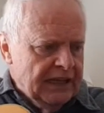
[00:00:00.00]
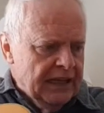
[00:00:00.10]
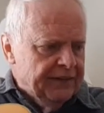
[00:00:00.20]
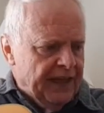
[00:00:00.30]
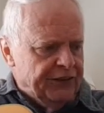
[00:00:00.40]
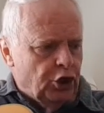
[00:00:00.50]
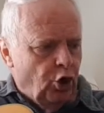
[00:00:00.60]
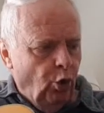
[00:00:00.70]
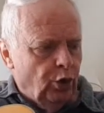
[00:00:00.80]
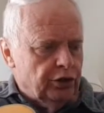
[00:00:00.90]
Then the
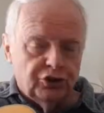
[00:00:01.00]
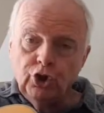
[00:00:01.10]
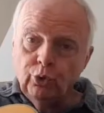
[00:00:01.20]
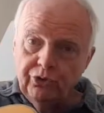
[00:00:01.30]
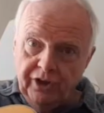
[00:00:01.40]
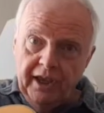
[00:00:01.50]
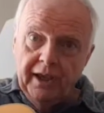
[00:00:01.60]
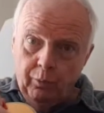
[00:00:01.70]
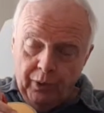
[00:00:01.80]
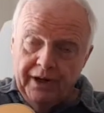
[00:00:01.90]
chorus goes,
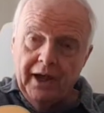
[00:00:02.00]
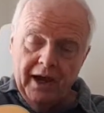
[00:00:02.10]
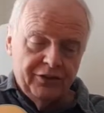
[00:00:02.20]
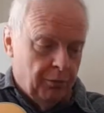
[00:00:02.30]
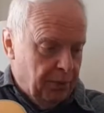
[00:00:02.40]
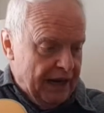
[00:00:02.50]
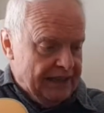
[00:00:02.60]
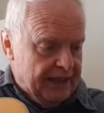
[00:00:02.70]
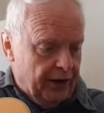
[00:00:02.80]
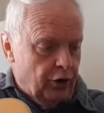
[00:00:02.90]
when at the break
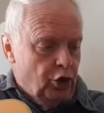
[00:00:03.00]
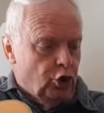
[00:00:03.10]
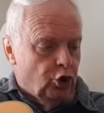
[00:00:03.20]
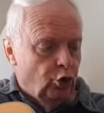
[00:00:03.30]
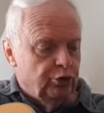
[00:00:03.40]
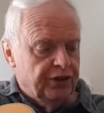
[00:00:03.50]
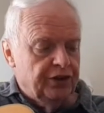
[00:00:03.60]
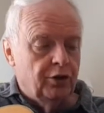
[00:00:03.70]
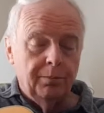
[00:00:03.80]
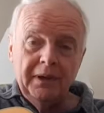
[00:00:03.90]
there, goes into
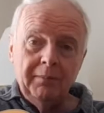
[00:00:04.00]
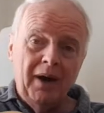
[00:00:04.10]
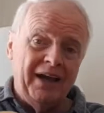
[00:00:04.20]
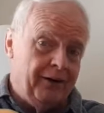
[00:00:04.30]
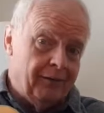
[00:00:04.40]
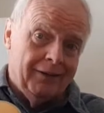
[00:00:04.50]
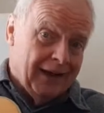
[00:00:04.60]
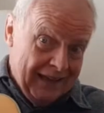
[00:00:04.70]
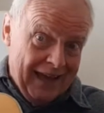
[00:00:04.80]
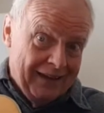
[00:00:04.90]
the B minor.
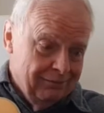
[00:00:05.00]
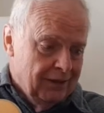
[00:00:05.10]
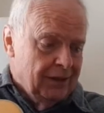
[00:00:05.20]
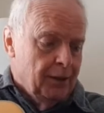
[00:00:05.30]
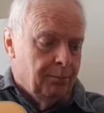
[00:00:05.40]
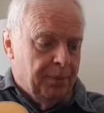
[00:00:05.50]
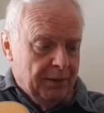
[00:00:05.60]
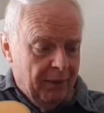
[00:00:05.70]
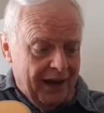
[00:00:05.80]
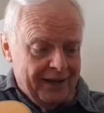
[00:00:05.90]
Again, B
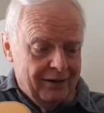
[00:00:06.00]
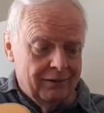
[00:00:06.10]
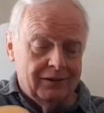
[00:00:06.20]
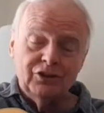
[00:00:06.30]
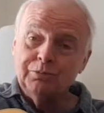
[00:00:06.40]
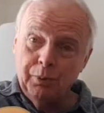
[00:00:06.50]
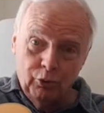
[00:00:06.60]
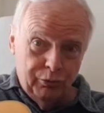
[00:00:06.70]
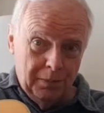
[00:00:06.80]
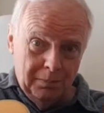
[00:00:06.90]
minor is
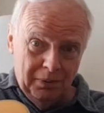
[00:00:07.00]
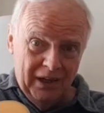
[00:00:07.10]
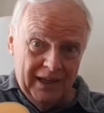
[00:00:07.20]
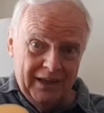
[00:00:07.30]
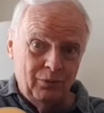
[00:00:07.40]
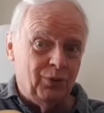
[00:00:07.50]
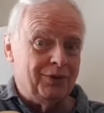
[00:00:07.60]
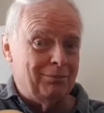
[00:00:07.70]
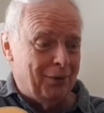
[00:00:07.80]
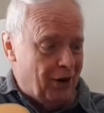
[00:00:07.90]
supposed to be played with a
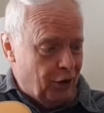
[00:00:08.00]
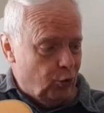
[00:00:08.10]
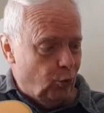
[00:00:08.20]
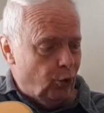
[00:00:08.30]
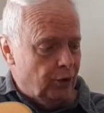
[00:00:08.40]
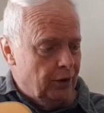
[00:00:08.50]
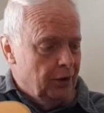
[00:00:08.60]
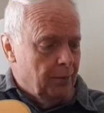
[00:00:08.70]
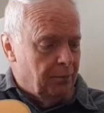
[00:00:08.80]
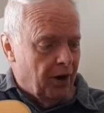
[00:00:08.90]
bar chord.
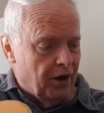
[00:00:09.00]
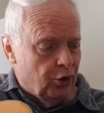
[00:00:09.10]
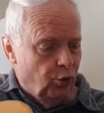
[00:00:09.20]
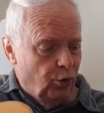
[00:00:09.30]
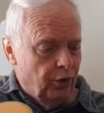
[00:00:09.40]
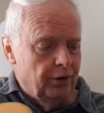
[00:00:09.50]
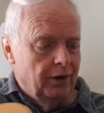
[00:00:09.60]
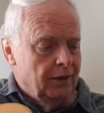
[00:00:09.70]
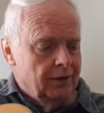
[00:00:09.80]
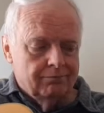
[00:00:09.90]
Bar chord,
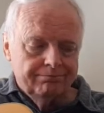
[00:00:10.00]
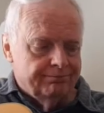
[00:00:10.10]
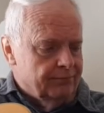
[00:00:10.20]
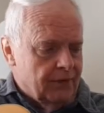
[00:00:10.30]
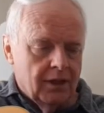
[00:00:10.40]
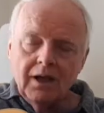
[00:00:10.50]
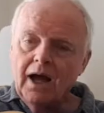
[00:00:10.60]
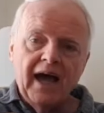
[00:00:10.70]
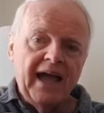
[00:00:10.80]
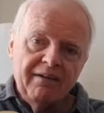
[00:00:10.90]

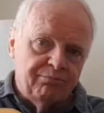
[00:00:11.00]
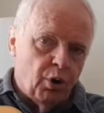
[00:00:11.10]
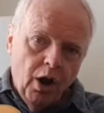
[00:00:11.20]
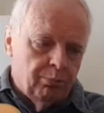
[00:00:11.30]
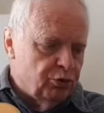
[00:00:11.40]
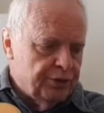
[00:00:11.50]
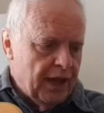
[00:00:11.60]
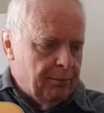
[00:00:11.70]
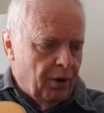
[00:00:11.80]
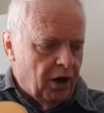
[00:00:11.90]
I have problems with
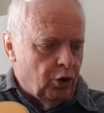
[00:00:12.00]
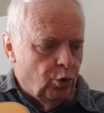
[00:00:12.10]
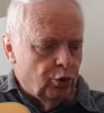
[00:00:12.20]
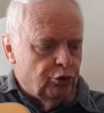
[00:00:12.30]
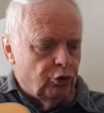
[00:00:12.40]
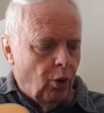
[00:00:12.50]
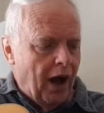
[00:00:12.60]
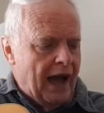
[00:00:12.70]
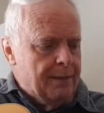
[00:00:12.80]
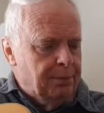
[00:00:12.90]
that bar chord, so
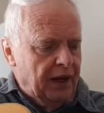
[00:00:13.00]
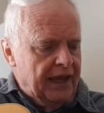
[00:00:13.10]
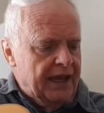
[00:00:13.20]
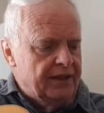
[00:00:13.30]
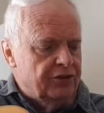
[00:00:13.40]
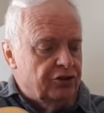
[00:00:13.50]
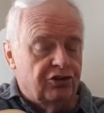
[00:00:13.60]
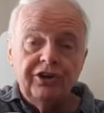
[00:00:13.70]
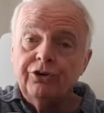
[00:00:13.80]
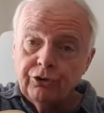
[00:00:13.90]
I play the cheater